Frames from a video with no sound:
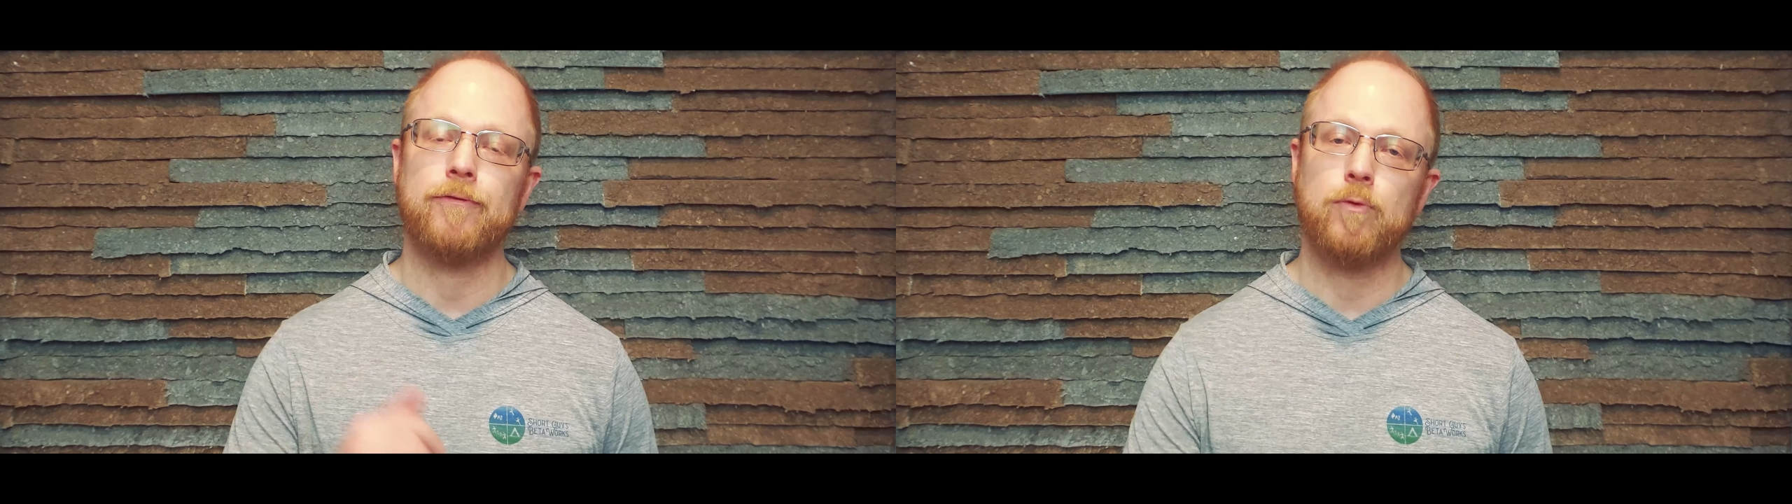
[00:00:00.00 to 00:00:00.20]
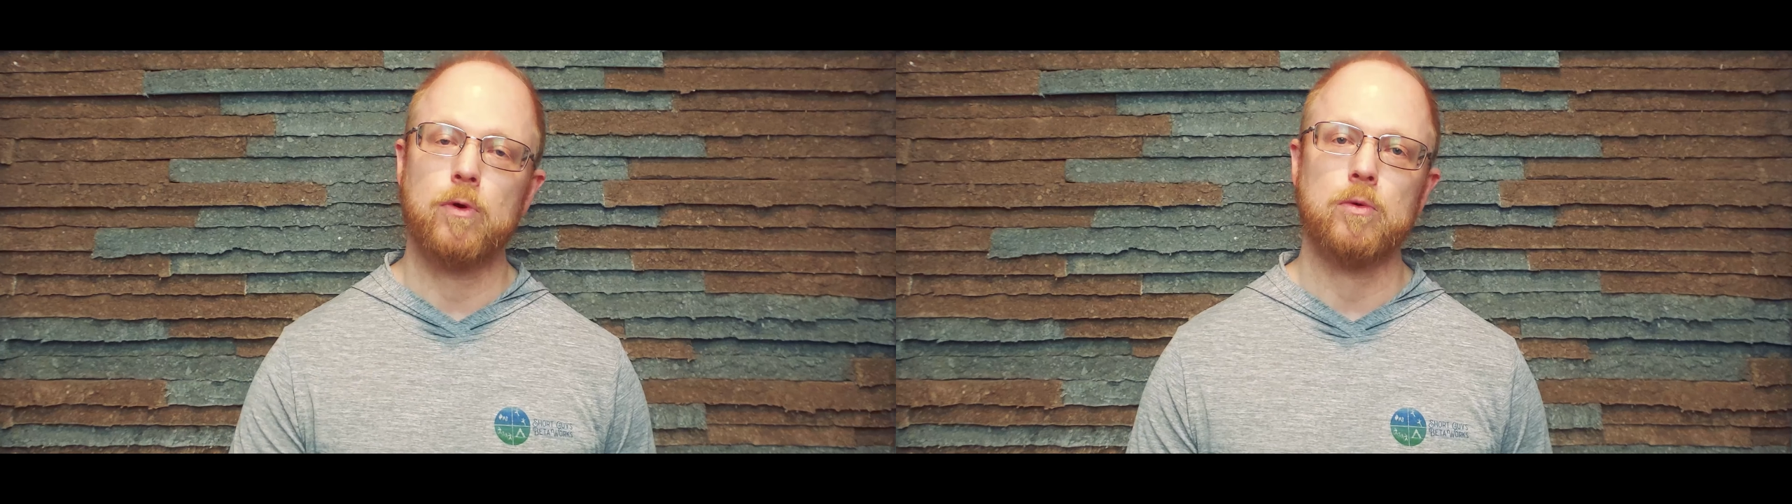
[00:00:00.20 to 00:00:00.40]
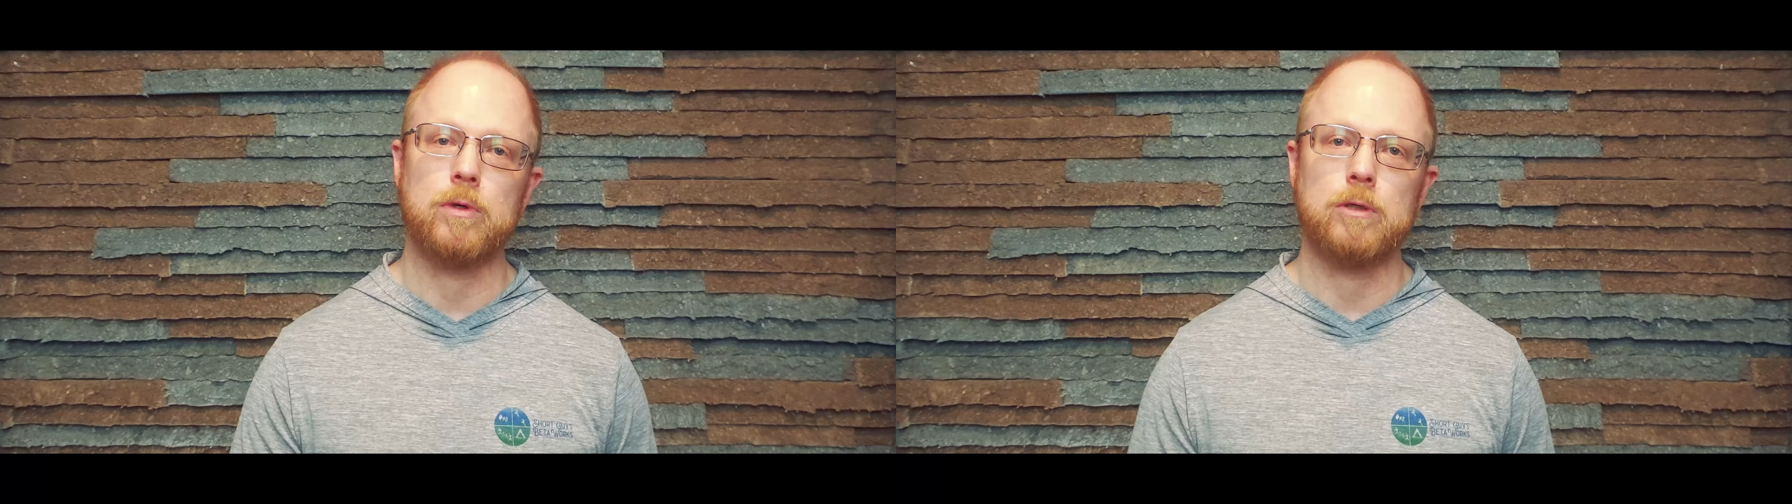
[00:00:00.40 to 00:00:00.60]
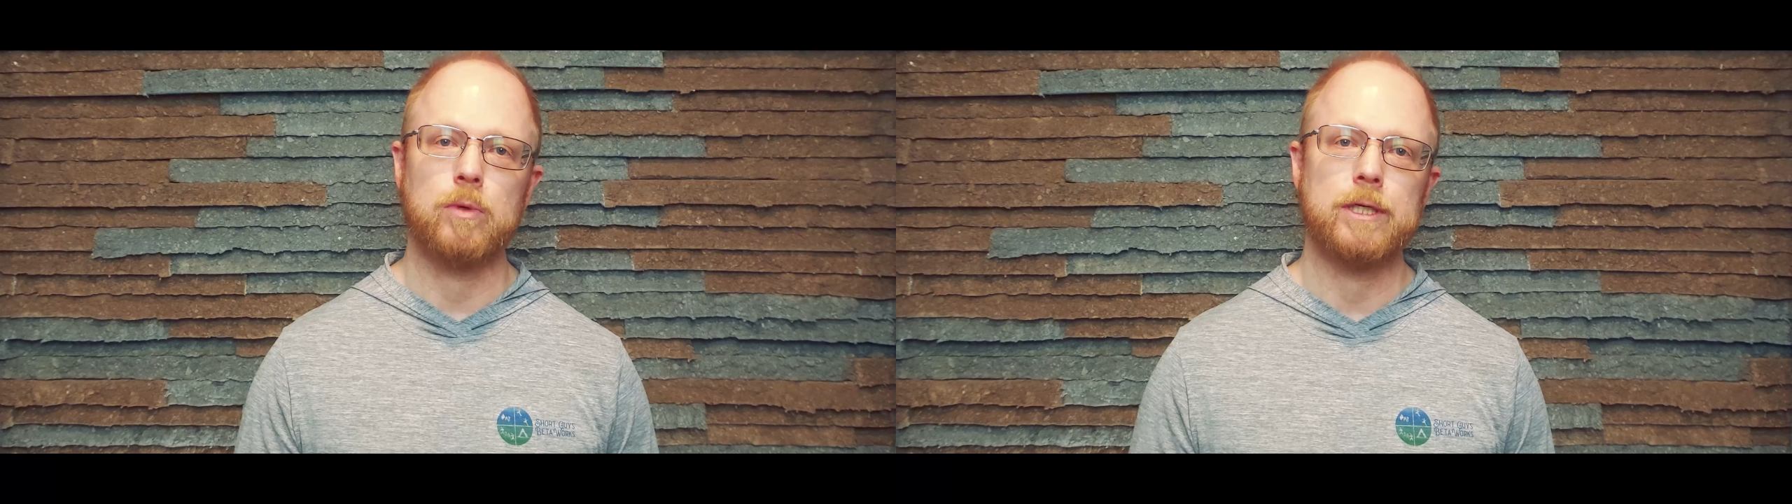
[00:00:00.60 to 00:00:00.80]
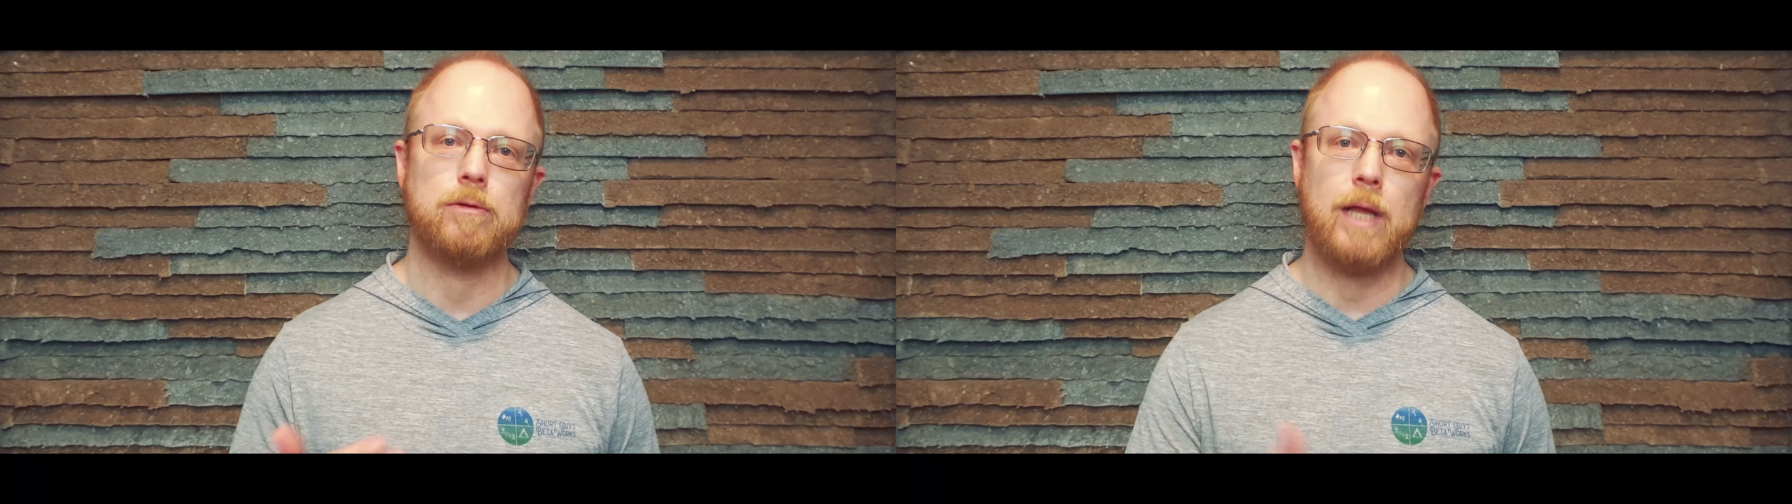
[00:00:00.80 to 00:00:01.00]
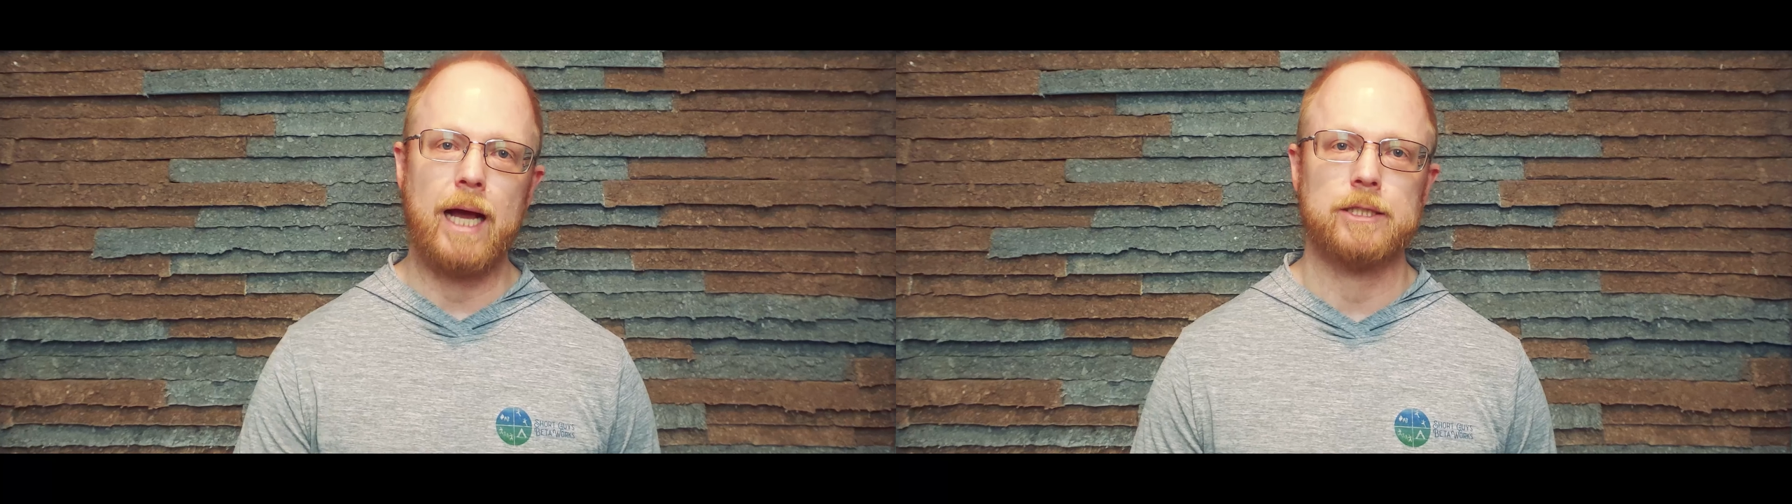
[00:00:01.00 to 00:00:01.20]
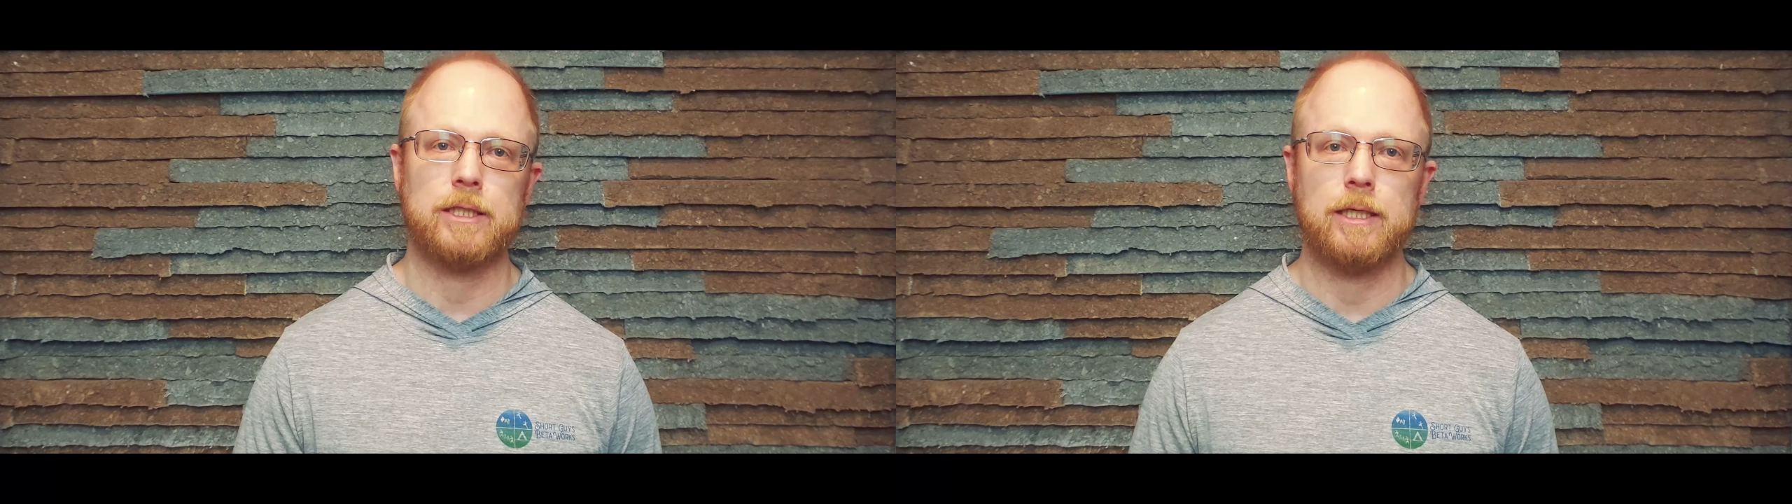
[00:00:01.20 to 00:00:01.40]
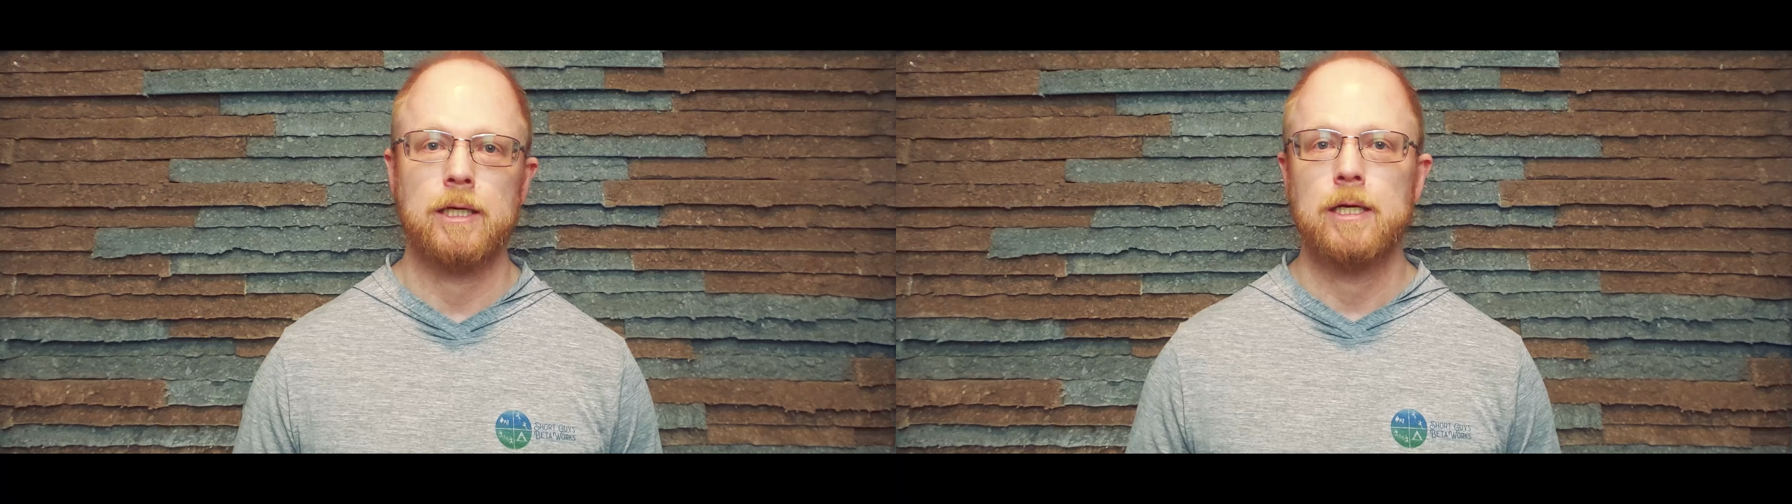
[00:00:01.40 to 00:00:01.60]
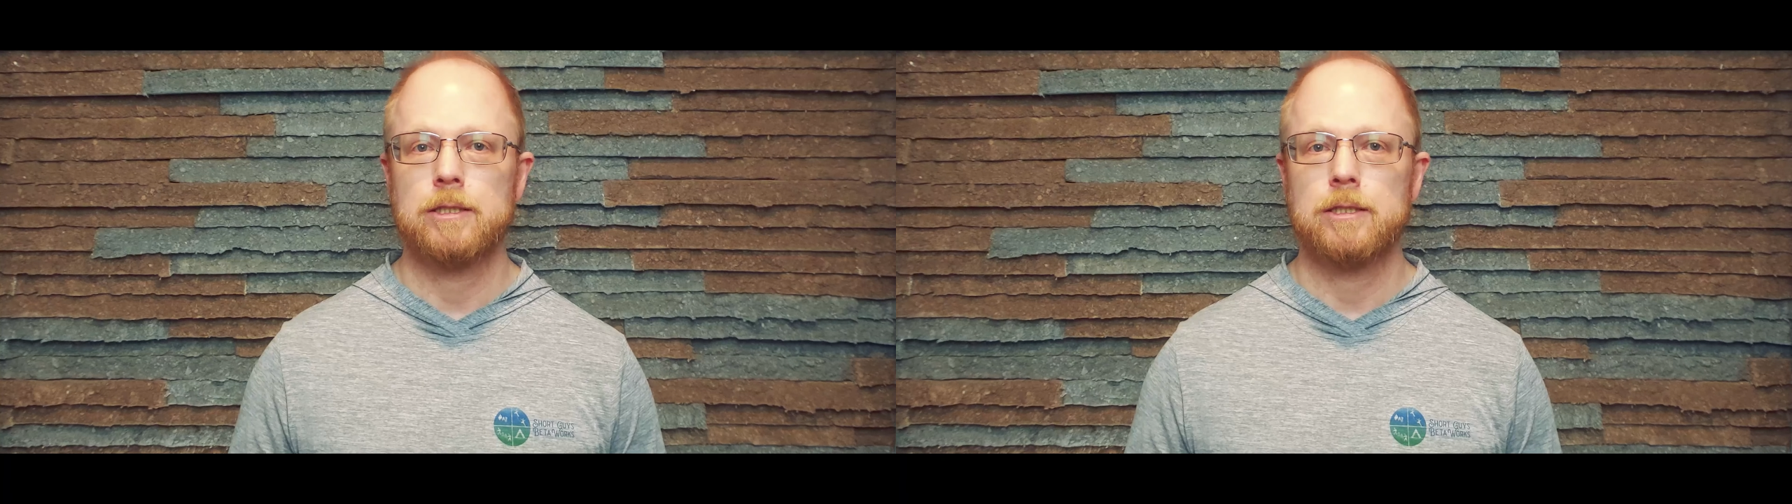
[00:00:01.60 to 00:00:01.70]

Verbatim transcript: forward when you latch it.